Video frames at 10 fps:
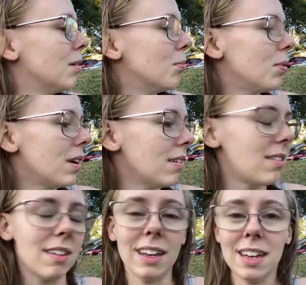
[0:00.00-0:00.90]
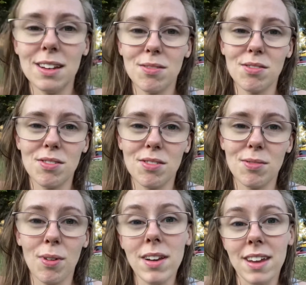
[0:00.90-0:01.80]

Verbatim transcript: because I can't run